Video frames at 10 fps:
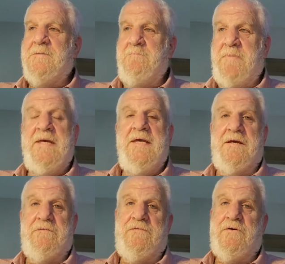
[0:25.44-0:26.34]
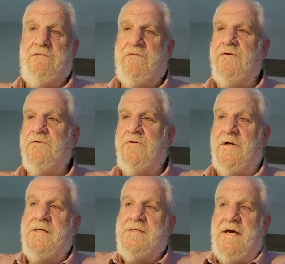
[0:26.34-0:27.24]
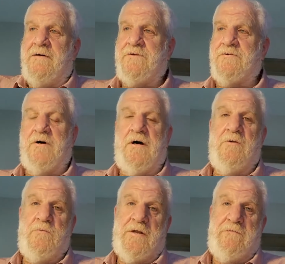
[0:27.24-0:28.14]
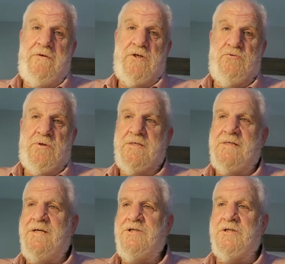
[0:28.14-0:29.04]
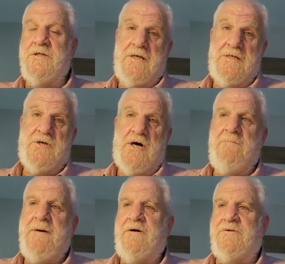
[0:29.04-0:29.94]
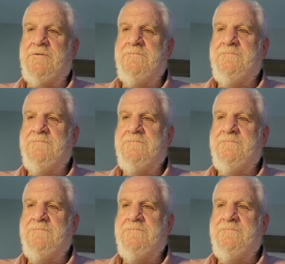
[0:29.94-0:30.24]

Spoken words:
Being in full view is, after all, what visualization is all about.